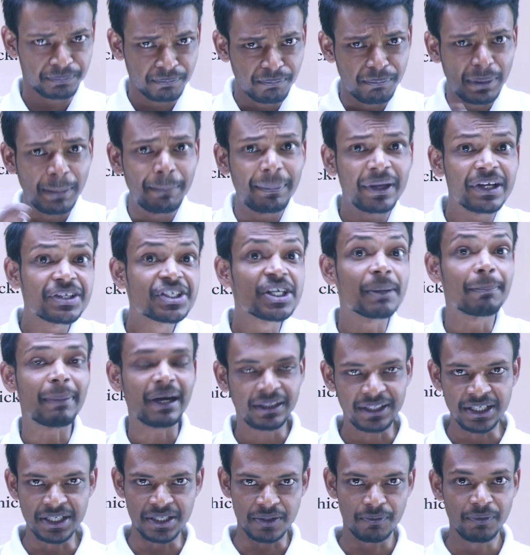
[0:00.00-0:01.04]
prepare
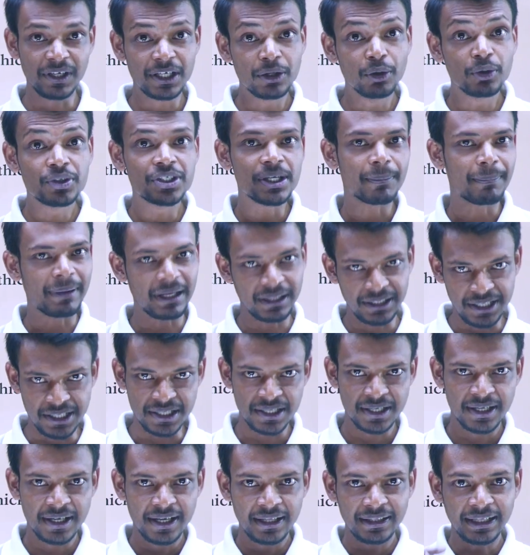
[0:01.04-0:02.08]
chapatis, we cook
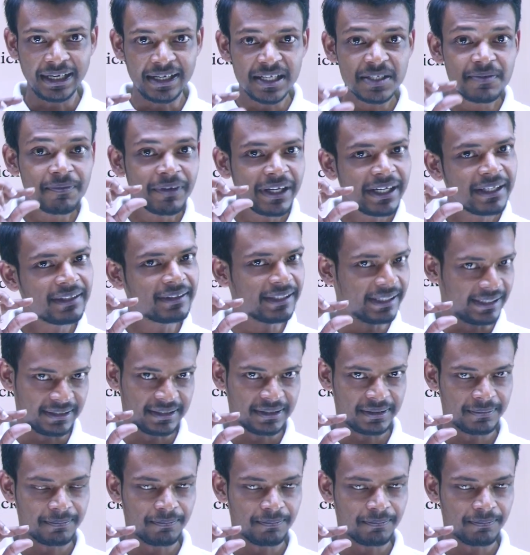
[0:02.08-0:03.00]
chapatis? That is very thick.